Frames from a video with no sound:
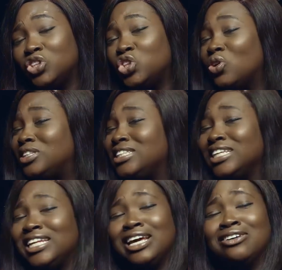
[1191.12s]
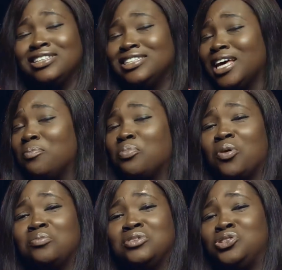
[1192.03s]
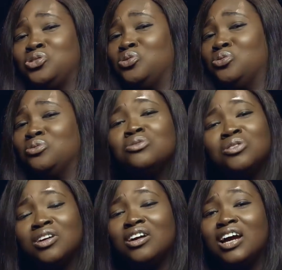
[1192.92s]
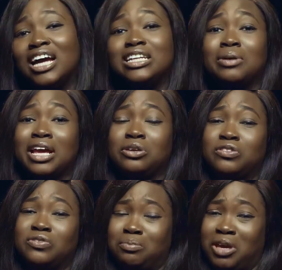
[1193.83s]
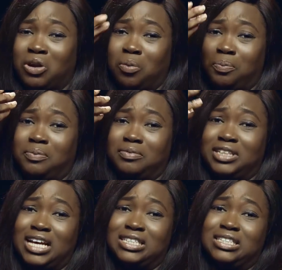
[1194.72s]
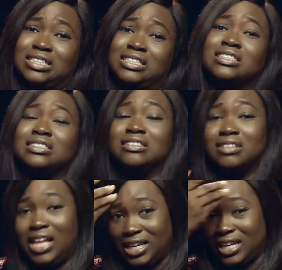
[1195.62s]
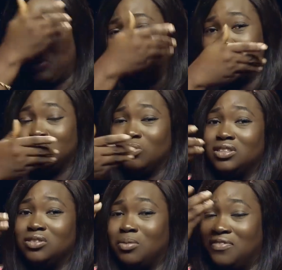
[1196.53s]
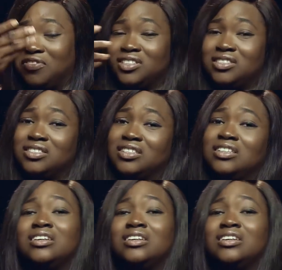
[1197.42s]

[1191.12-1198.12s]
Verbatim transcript: Nothing else, I promise you. And then when I use makeup, that's it. Like now, this one is on my face.